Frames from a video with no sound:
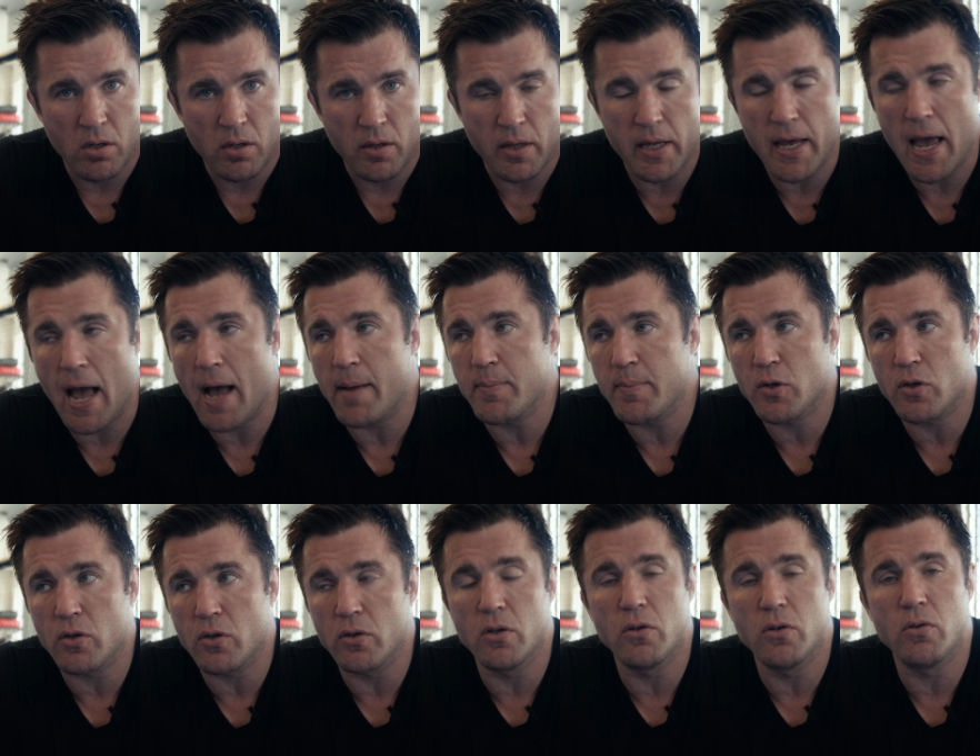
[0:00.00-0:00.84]
the
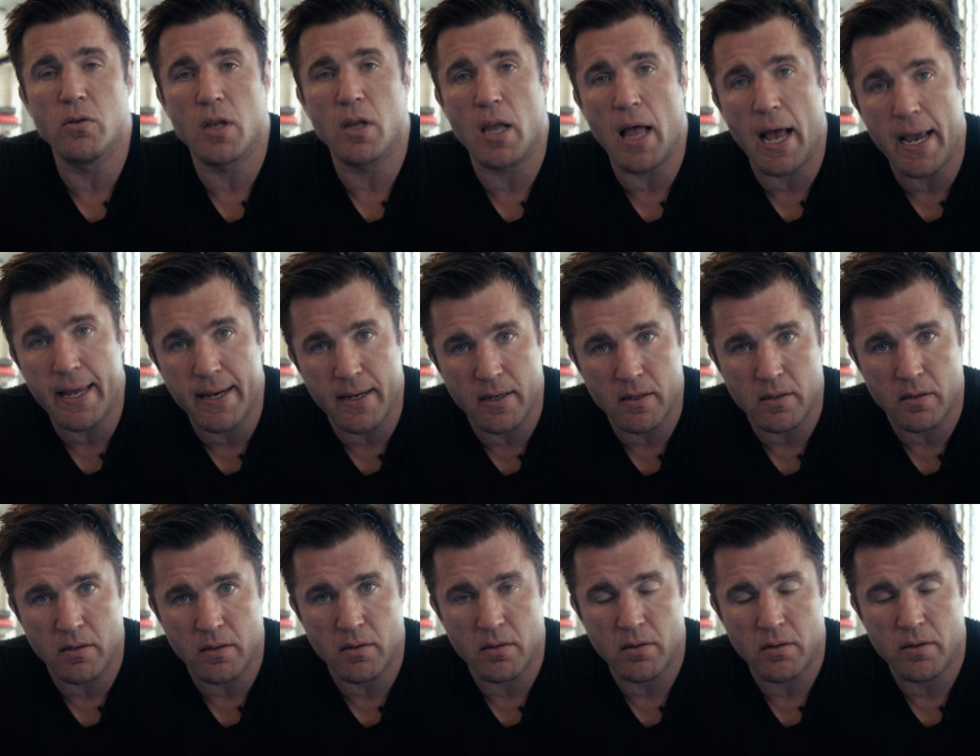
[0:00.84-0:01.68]
absolute
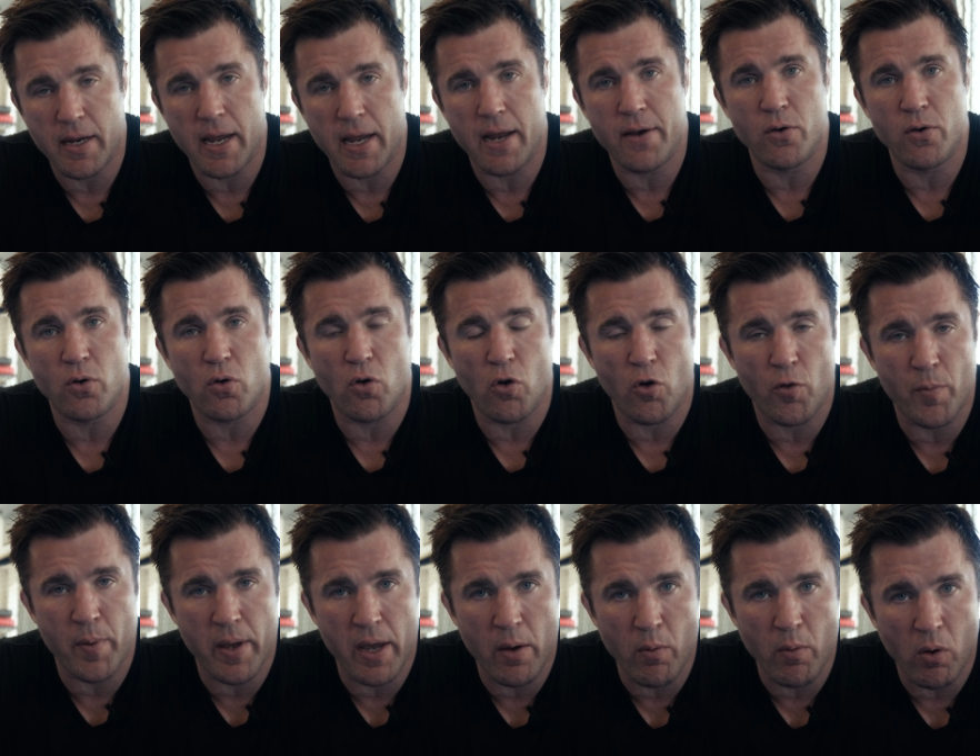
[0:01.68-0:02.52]
lightest Daniel
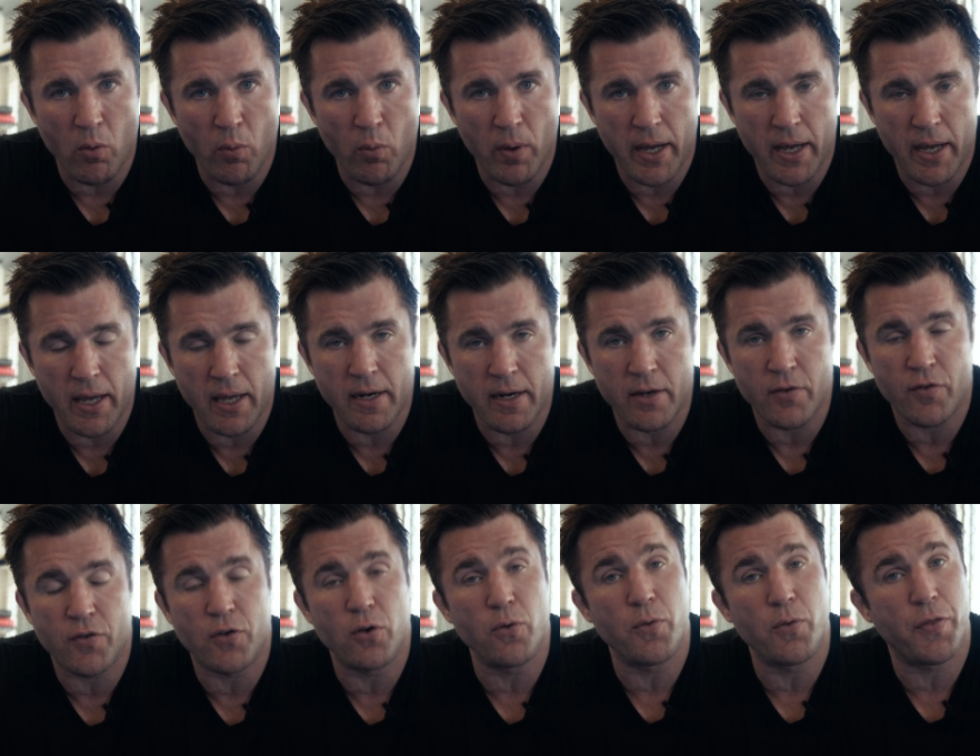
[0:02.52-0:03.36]
Cormier will weigh in
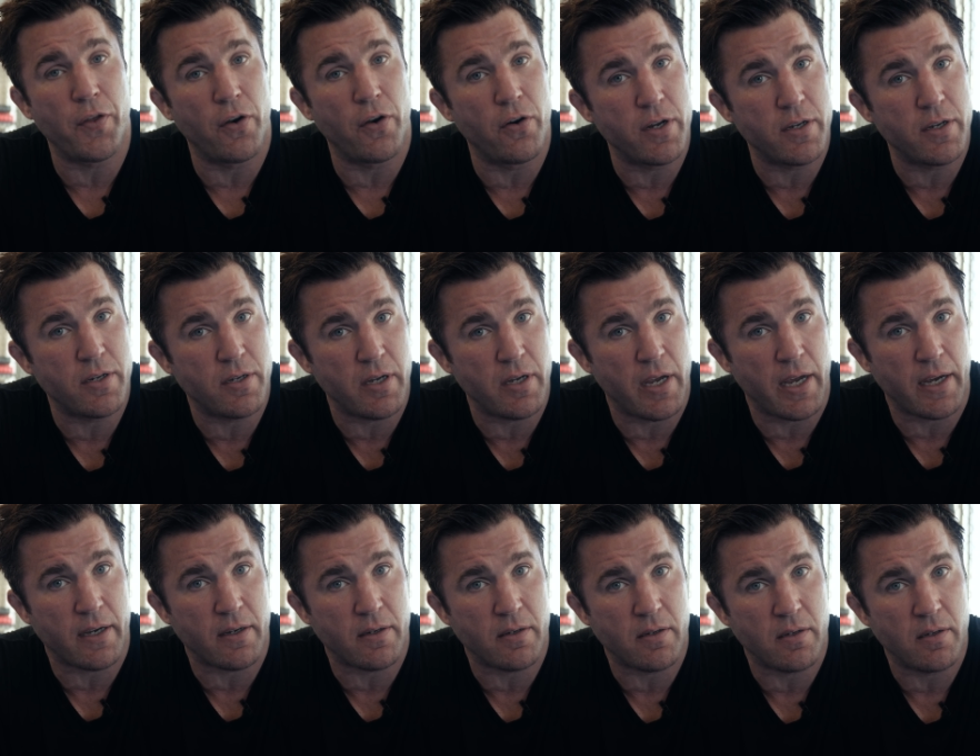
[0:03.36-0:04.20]
is
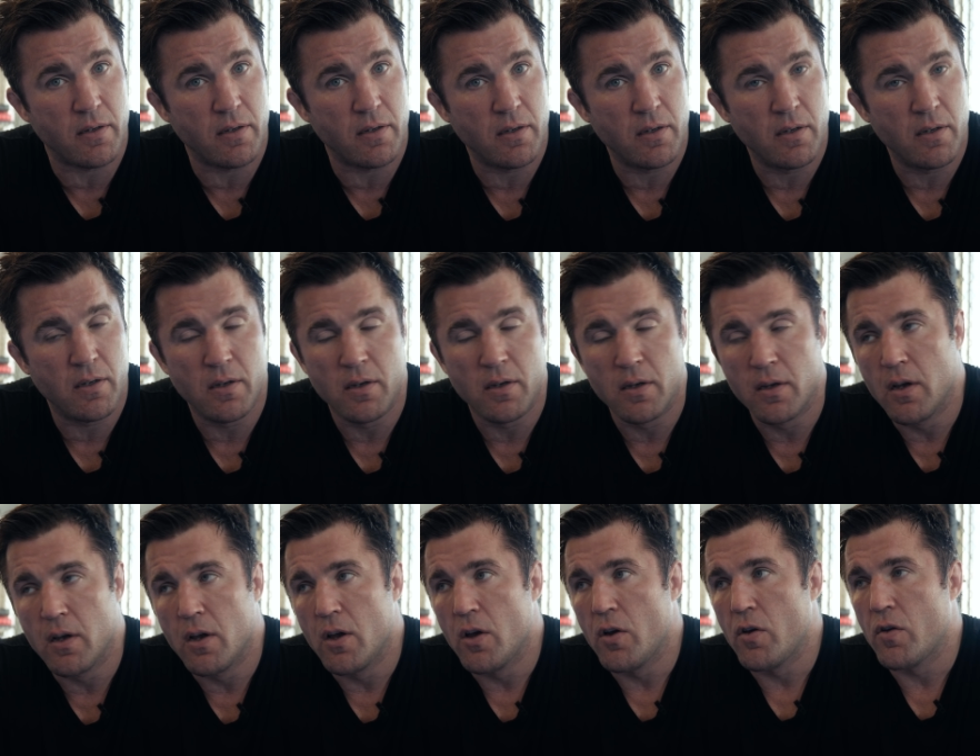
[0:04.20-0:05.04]
236.
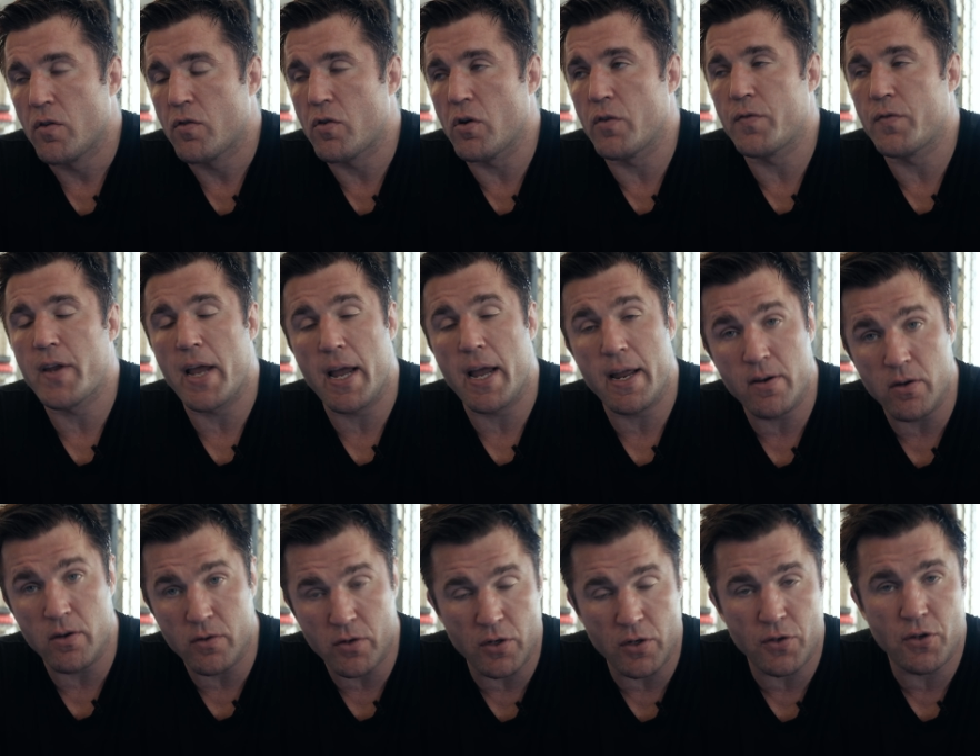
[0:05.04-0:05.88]
So if
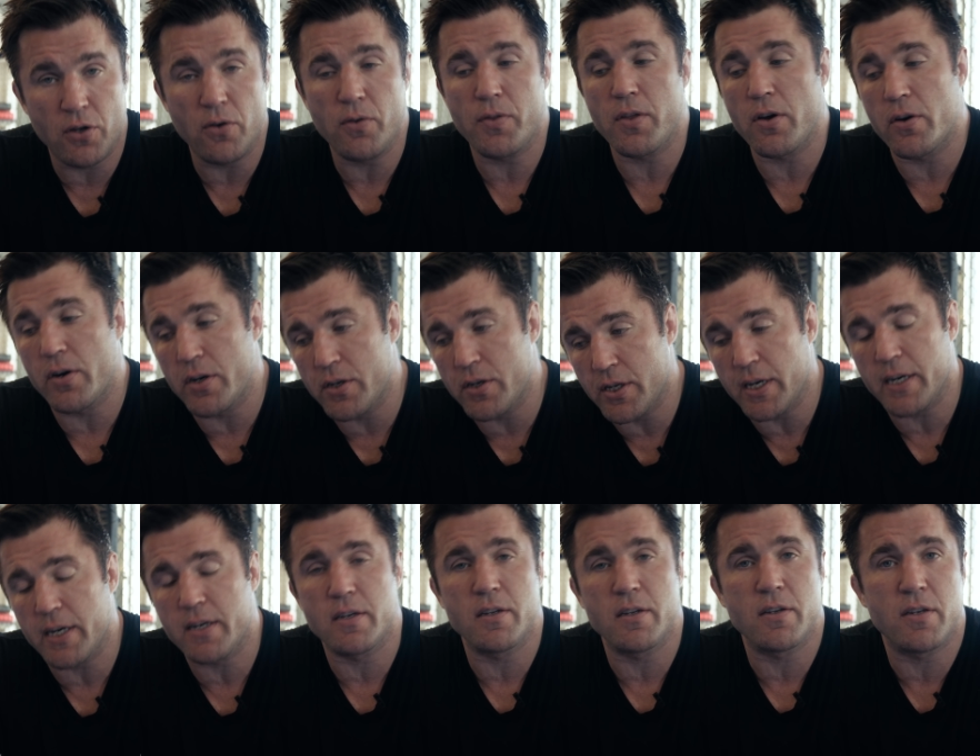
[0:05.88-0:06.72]
Daniel's at
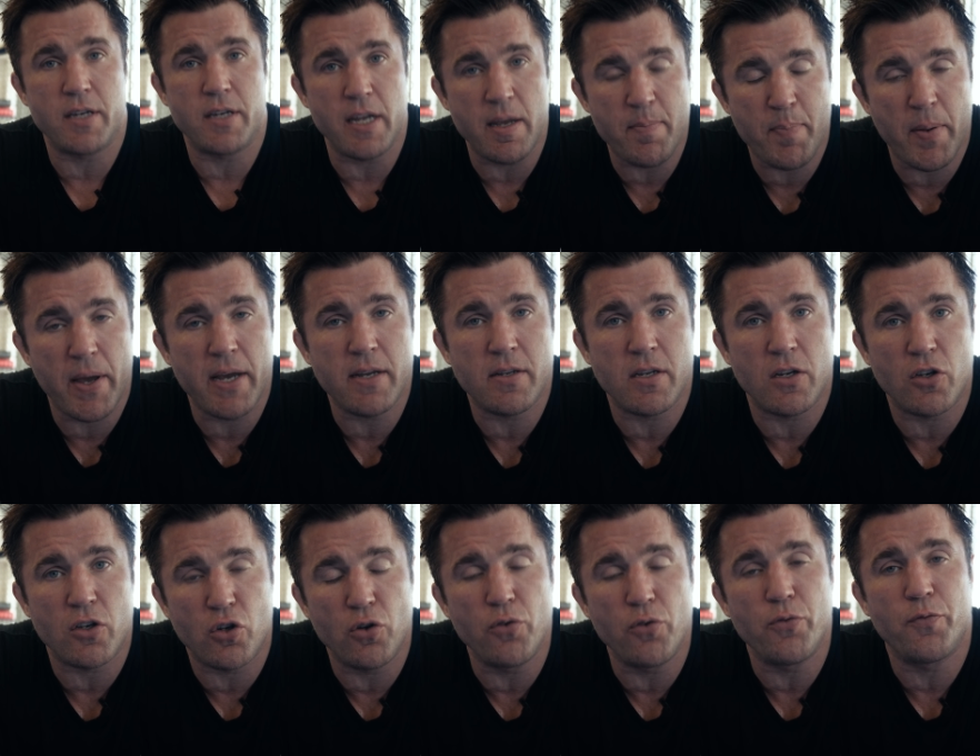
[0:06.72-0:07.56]
236 and Stipe's
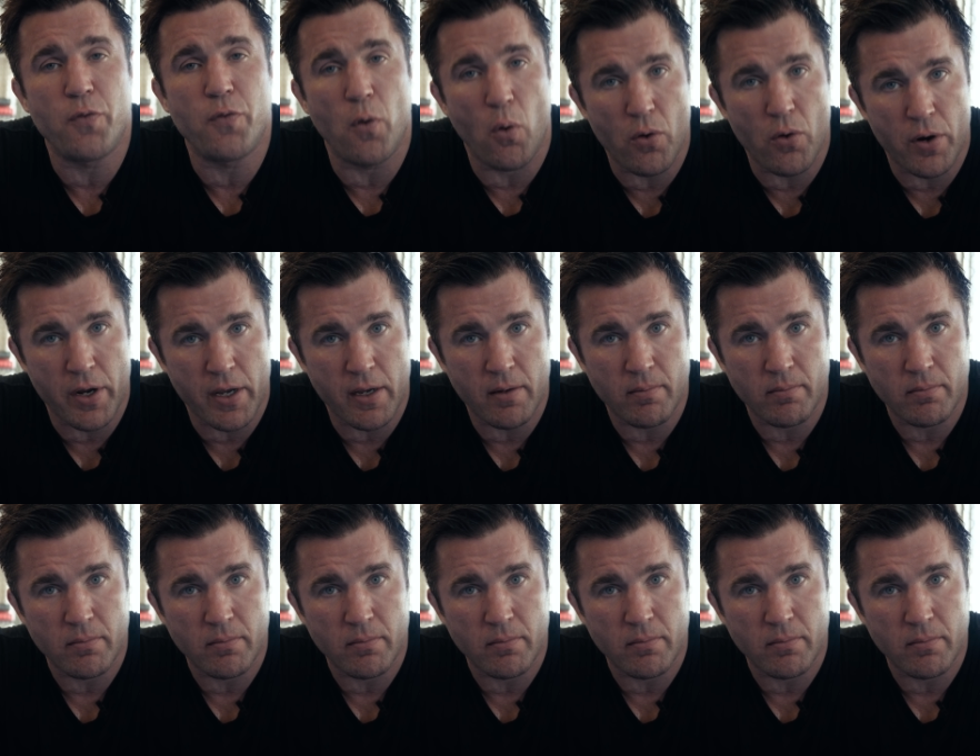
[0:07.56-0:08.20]
at 240,